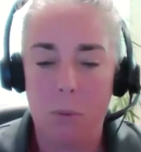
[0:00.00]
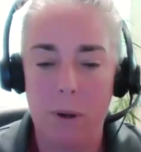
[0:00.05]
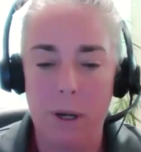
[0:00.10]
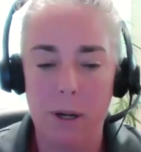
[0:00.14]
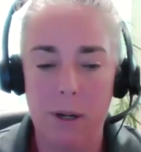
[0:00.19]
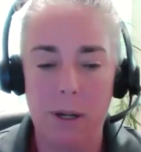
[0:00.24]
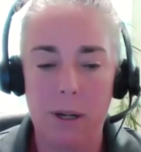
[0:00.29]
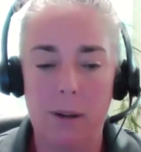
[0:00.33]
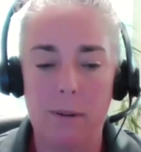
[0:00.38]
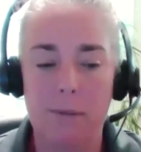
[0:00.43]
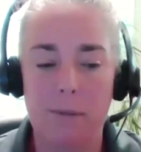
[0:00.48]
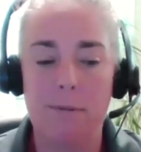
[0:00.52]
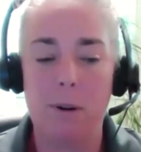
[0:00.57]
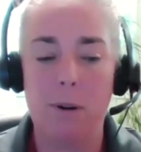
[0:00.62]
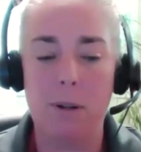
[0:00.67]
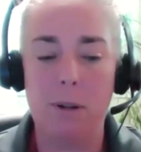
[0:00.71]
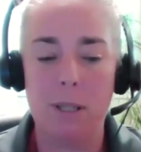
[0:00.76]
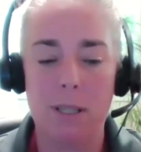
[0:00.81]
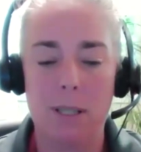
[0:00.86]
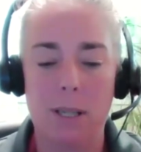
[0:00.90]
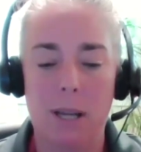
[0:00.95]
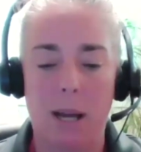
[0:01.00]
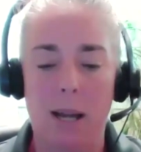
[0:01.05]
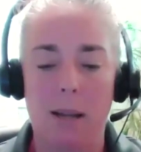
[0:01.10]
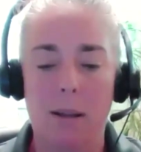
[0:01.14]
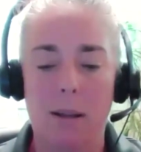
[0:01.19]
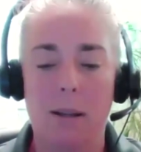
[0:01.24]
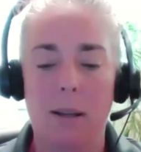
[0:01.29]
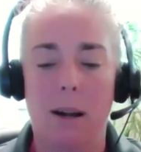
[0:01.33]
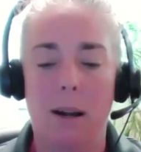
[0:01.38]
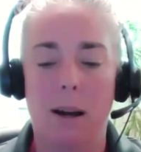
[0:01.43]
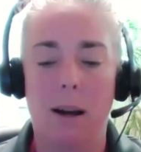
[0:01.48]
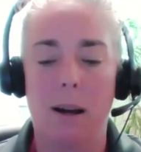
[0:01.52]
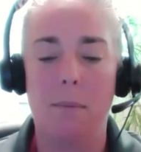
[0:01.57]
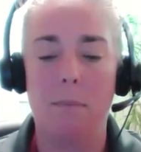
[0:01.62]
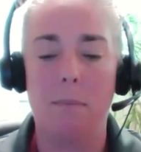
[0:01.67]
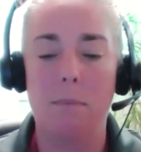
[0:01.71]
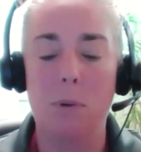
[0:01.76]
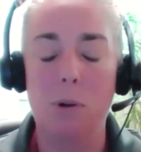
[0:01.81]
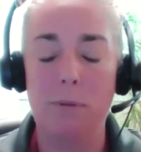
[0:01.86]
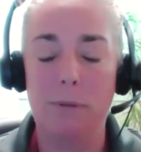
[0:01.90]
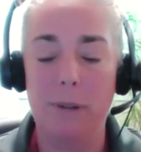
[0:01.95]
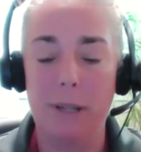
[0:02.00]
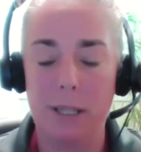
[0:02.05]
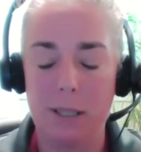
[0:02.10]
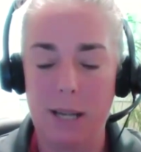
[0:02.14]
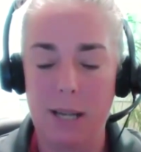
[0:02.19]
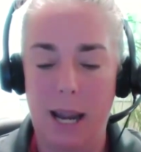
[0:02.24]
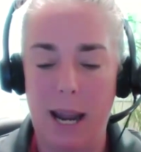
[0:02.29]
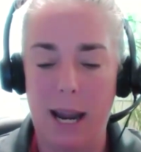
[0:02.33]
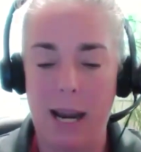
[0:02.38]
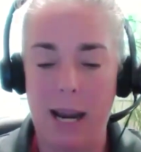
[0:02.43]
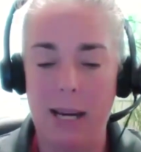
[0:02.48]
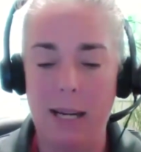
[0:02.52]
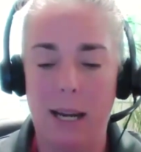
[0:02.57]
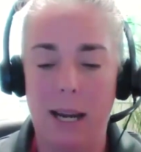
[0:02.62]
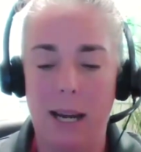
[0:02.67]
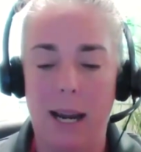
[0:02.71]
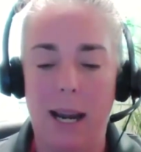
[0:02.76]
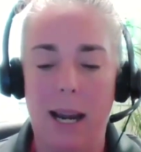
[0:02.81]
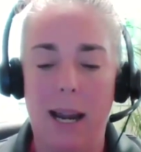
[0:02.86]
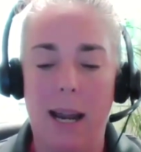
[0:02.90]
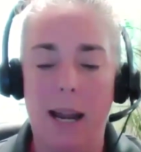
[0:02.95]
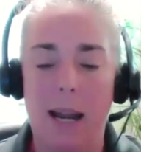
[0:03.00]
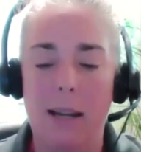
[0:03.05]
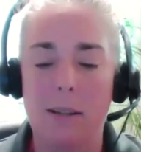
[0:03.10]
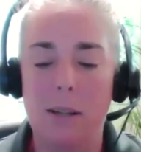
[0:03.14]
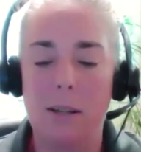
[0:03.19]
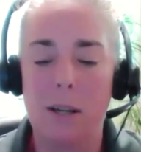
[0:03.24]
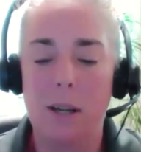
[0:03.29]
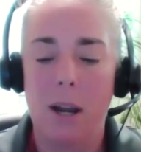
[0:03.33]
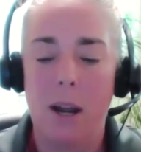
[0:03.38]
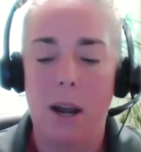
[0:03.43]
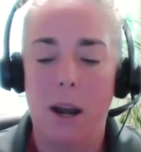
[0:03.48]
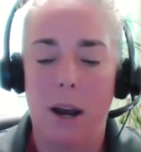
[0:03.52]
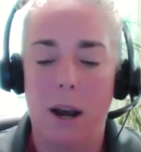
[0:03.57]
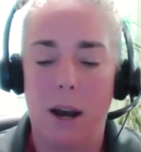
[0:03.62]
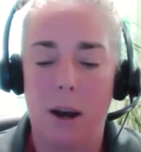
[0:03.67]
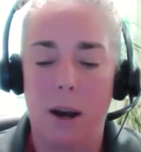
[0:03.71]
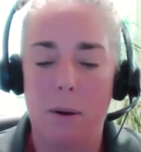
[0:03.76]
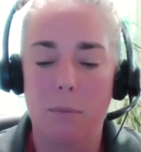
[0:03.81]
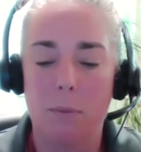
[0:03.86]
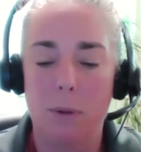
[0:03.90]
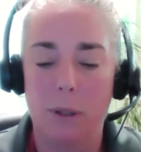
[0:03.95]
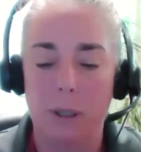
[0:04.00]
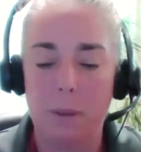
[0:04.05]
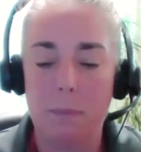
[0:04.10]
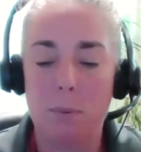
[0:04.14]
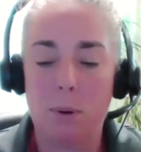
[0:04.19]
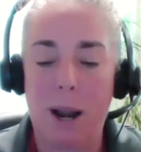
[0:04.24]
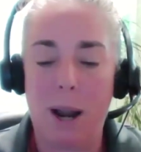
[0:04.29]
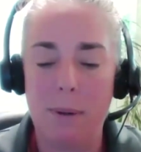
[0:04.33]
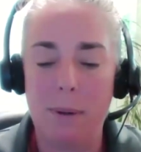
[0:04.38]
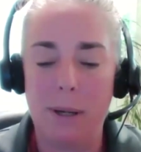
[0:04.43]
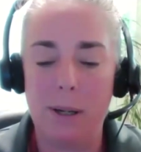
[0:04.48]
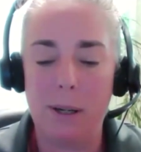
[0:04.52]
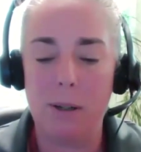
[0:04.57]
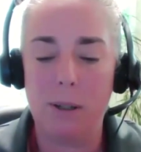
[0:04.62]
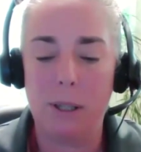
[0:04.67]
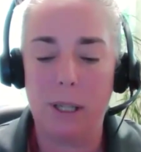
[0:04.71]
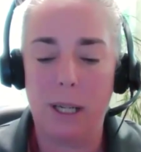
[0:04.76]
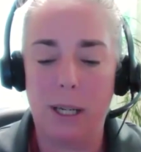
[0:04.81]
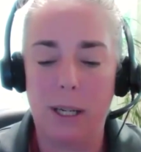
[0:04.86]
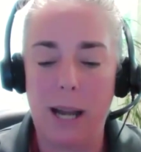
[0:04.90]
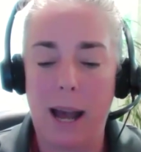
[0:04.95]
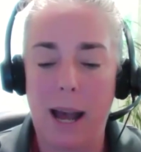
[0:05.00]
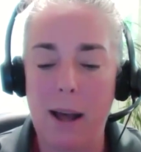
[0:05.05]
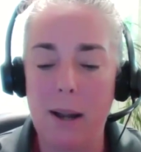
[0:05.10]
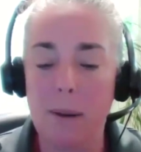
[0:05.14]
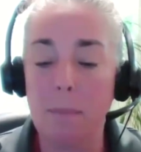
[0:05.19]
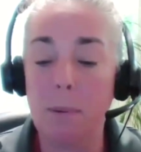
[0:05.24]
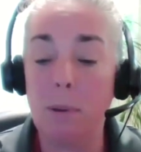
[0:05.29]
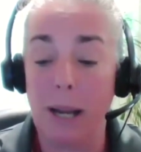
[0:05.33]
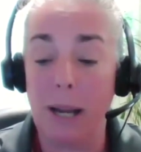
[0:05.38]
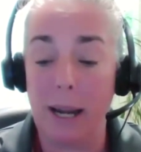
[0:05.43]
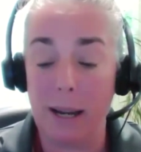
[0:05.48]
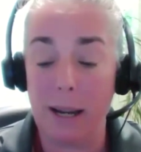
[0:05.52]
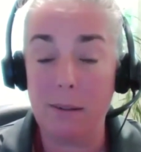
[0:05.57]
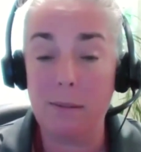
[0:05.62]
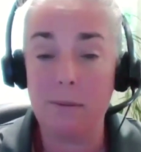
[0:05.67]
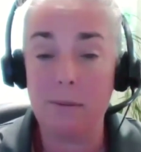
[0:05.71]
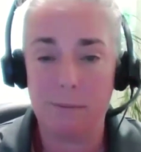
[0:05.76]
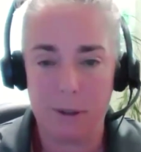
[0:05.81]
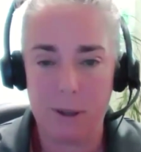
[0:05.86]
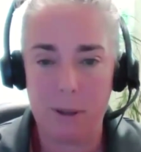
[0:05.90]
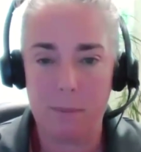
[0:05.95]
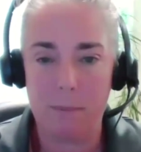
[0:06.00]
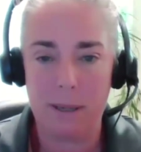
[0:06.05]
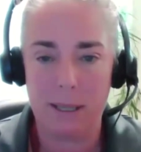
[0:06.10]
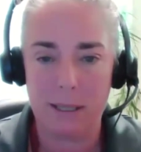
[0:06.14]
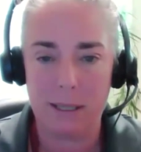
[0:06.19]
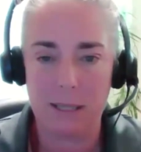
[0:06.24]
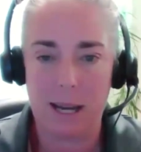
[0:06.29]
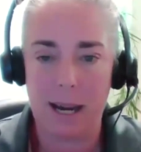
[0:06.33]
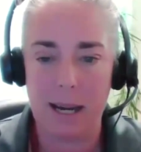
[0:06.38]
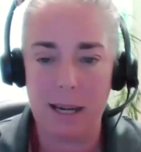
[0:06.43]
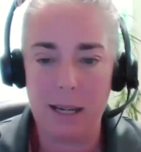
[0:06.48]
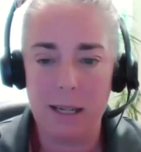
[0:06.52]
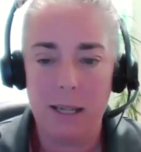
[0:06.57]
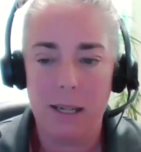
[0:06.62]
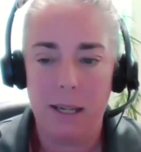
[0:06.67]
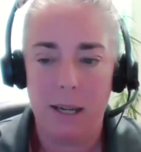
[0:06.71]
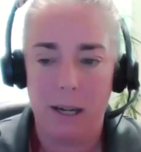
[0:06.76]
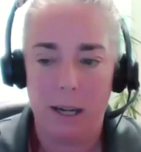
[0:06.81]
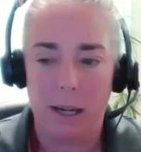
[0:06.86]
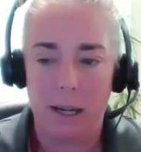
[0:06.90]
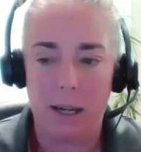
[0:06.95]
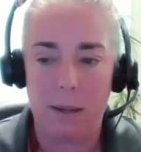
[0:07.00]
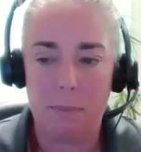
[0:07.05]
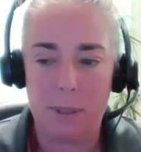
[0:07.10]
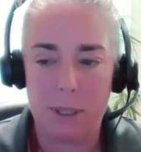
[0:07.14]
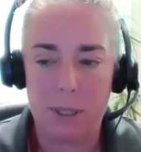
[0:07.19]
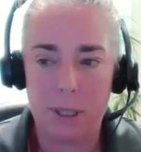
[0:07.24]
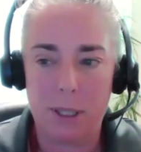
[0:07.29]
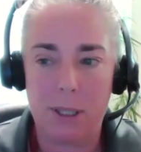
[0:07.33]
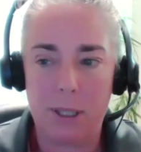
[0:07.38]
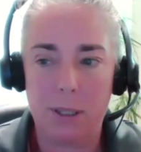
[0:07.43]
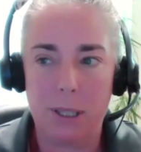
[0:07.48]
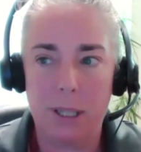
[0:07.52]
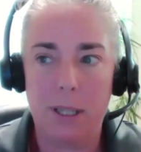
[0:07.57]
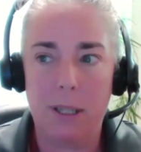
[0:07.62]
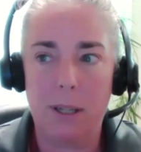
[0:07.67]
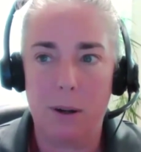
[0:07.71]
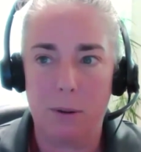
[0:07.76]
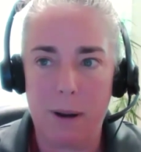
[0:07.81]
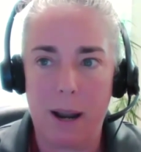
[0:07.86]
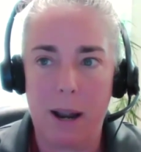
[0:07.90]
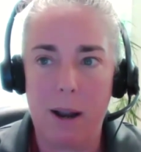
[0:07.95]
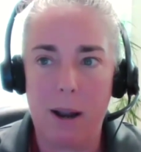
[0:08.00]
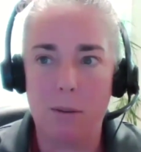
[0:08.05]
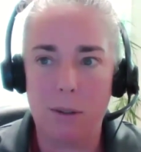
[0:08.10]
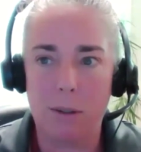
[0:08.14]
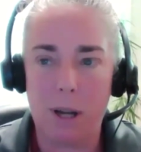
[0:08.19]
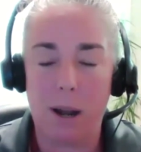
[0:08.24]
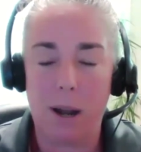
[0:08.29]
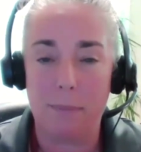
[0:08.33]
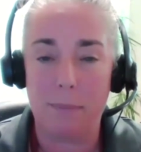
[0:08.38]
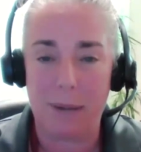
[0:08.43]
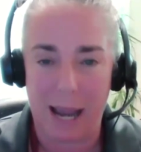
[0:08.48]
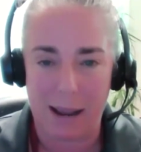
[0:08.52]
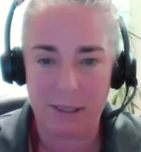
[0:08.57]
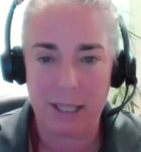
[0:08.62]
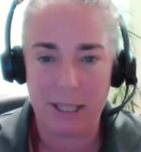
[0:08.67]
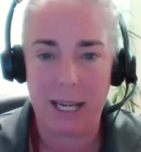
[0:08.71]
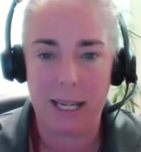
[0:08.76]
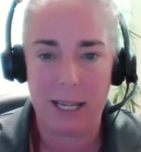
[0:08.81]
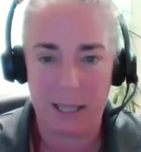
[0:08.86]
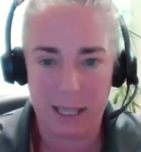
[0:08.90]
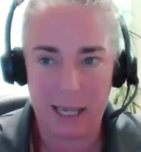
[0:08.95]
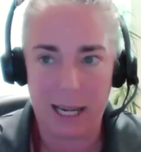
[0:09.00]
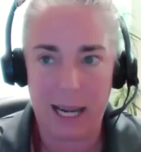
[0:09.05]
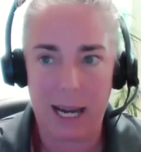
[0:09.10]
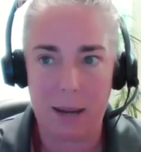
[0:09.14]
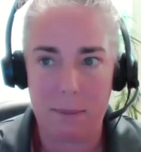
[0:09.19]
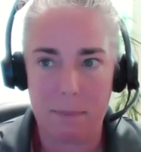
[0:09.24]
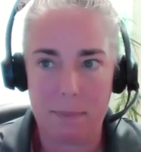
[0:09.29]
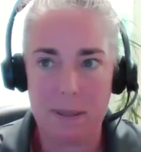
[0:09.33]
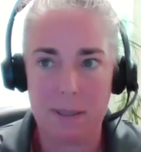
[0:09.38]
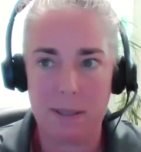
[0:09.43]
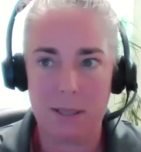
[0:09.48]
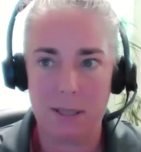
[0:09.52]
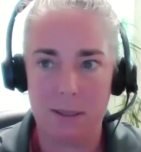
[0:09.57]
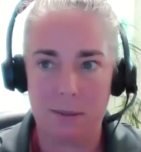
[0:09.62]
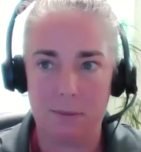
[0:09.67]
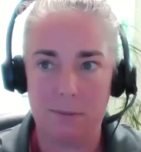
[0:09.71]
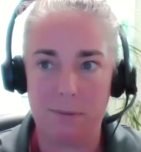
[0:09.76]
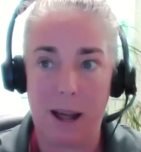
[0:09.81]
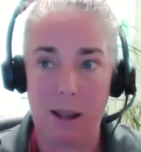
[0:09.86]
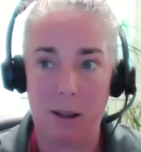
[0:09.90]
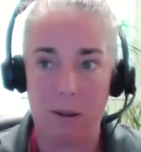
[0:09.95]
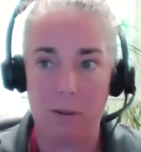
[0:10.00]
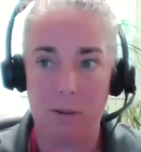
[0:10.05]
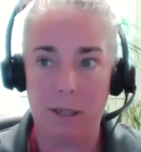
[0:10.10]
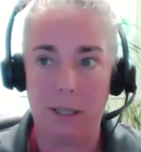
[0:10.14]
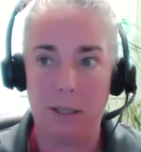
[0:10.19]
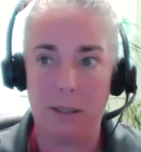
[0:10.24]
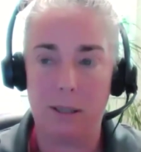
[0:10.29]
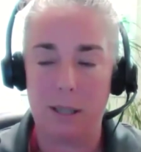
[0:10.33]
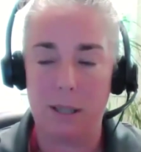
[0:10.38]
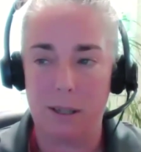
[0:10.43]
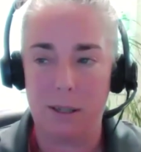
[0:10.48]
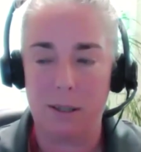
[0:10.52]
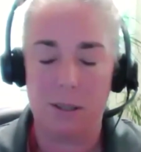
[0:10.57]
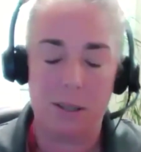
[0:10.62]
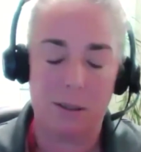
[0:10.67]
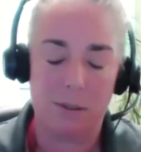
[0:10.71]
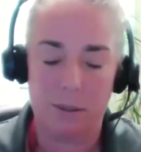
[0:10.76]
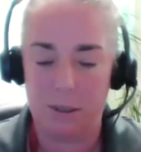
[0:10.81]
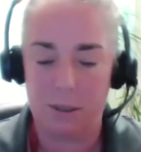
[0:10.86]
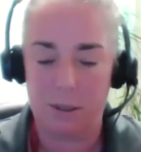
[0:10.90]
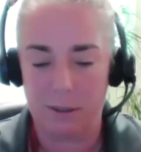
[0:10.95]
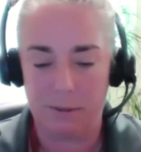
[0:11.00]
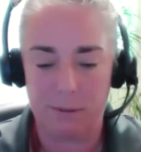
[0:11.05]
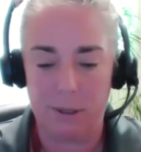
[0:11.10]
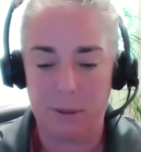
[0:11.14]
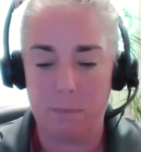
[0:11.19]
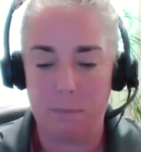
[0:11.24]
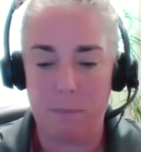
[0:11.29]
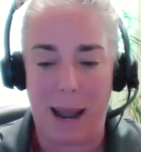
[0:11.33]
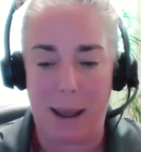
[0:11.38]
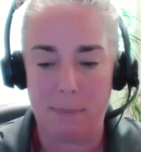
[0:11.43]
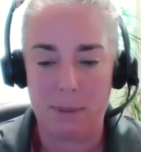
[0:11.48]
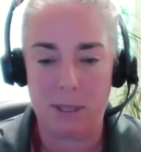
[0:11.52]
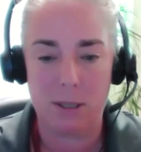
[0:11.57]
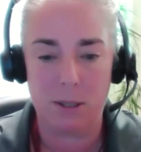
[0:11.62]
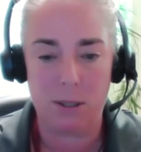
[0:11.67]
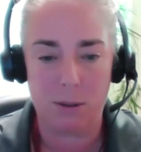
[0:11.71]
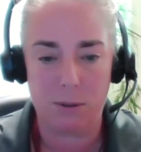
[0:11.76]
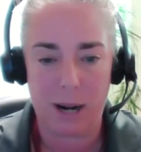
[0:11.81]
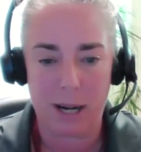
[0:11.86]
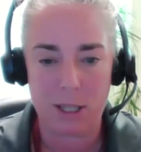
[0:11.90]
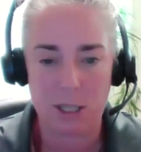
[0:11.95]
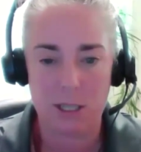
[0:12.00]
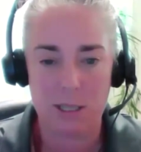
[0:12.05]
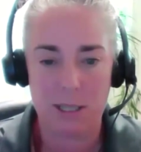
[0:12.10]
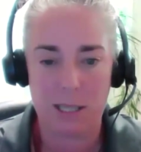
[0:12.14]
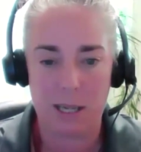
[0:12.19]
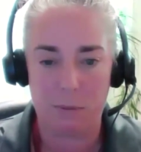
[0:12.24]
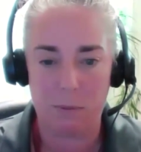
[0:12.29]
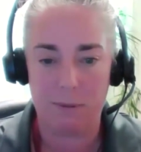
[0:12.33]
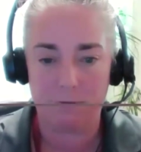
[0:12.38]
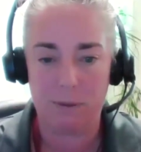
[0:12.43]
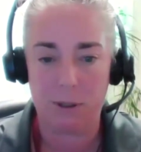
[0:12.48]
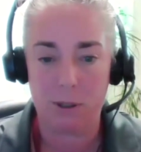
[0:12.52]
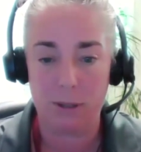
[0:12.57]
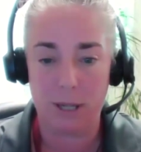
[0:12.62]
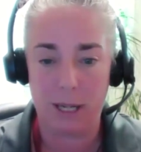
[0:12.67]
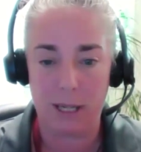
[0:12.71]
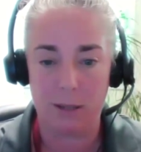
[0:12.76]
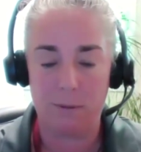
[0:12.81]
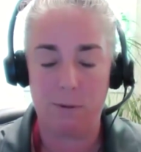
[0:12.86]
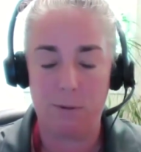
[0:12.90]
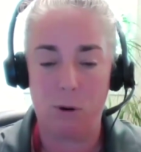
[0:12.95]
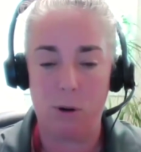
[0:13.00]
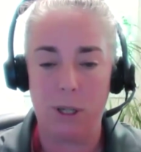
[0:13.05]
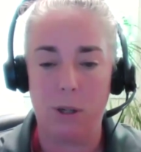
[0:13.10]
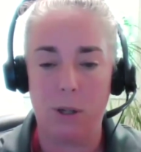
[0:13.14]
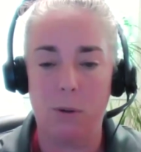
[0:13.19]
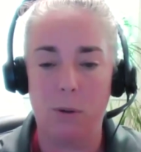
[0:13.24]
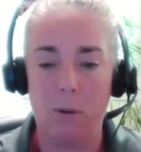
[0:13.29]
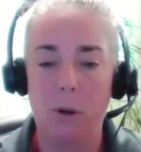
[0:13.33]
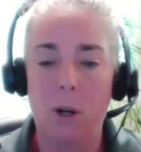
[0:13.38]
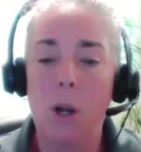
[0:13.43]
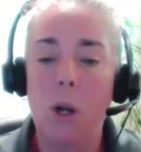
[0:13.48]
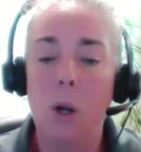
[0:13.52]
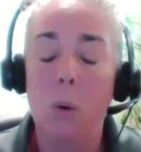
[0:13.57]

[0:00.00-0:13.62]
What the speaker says: We are going to focus on move-in day and really primarily how to plan for the big day, particularly around navigating the campus and following the different maps and directions that we've created for you.